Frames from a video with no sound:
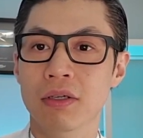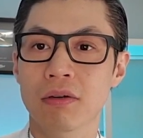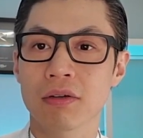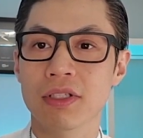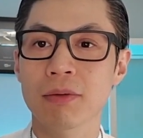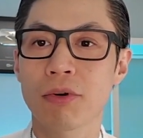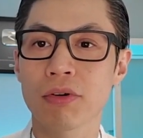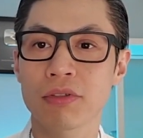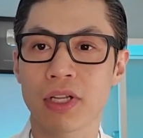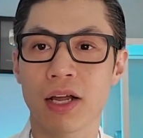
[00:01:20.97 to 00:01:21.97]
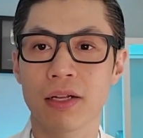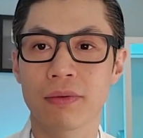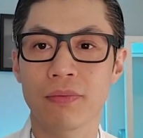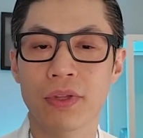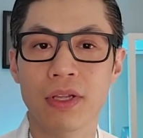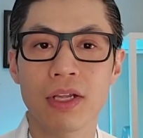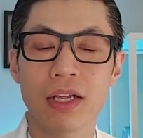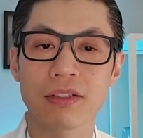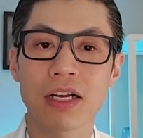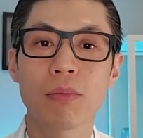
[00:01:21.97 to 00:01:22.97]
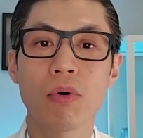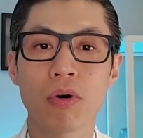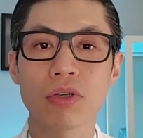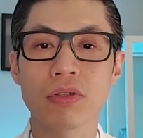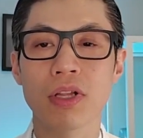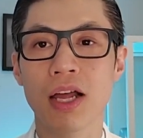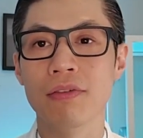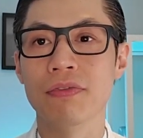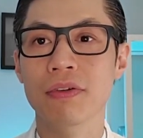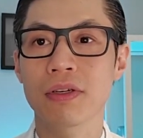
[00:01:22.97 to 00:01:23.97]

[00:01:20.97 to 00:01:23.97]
Or is there more to that? Is there more to life,